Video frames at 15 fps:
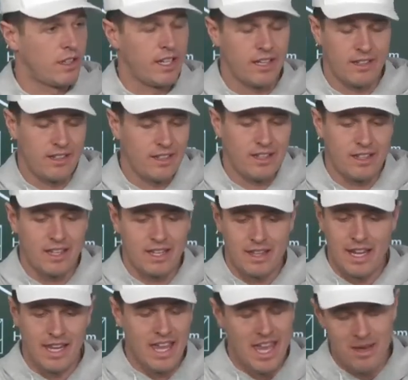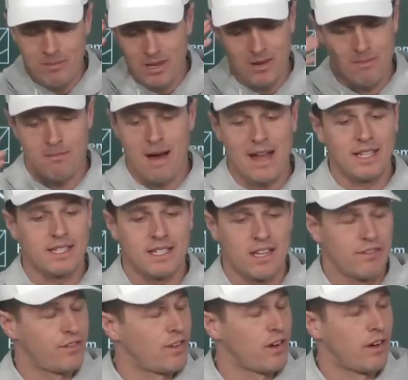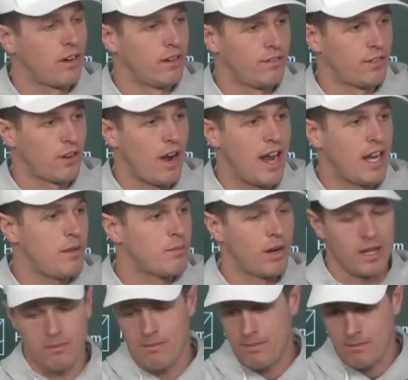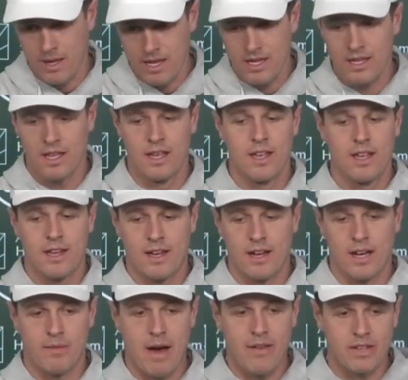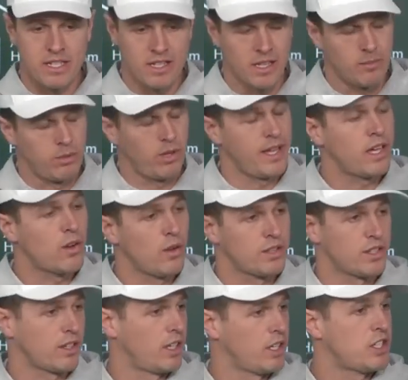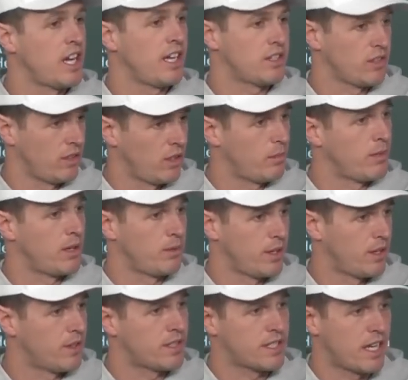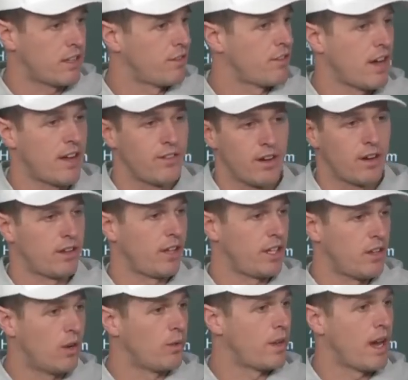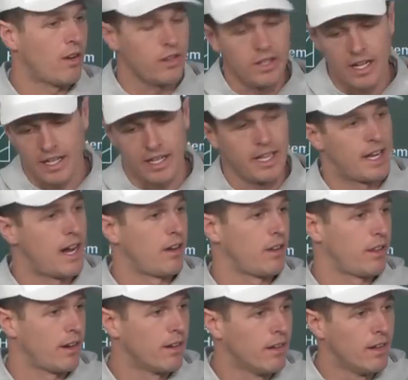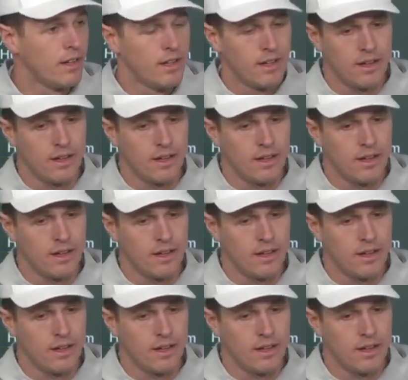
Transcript: Like, that can't be a mindset for anybody. Me, obviously, the play calls are going to change a little bit when you're inside the 5-yard line, no doubt. You got to get out of there.